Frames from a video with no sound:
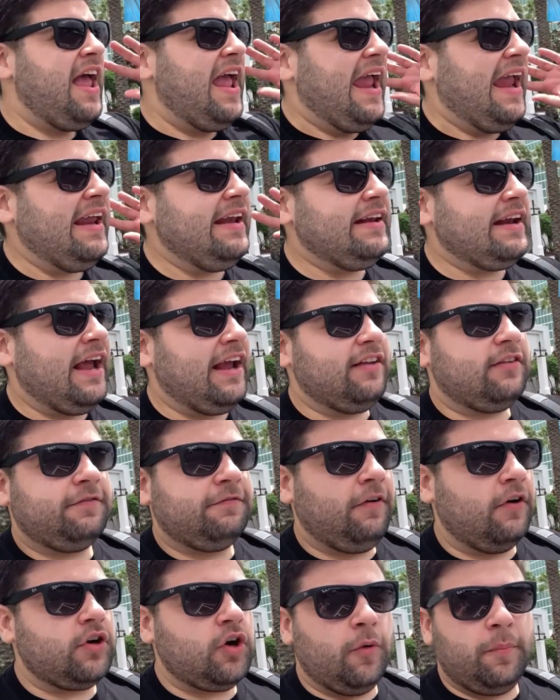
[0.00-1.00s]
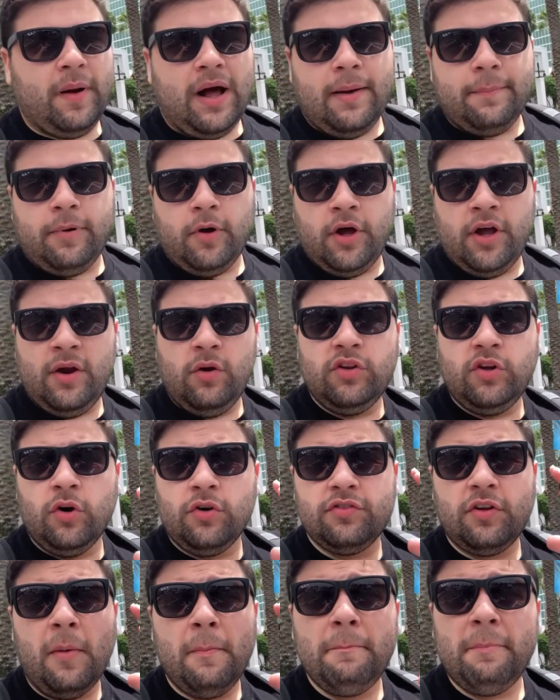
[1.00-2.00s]
a nice Funko Pop hunt. There
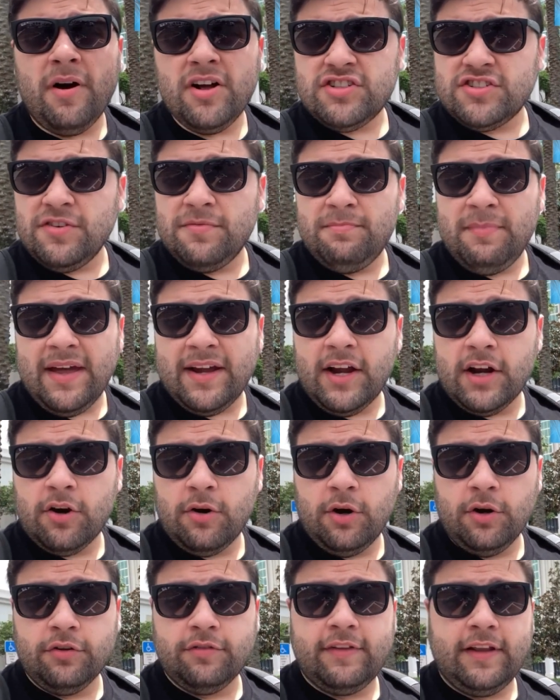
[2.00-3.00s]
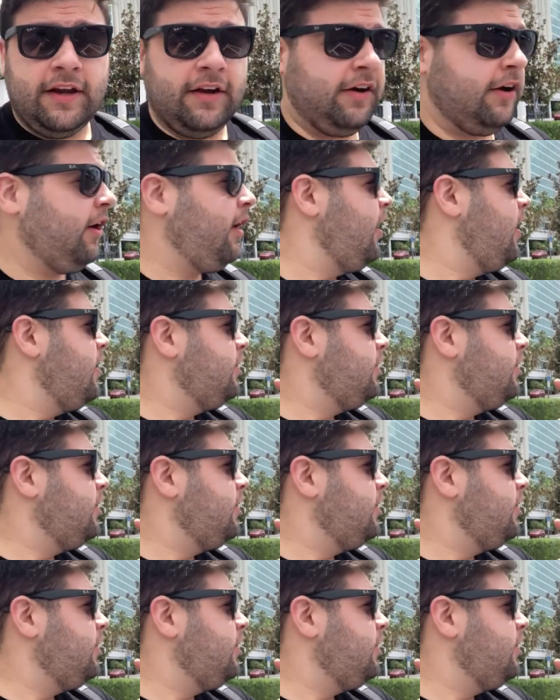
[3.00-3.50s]
was a bunch of mega grills there.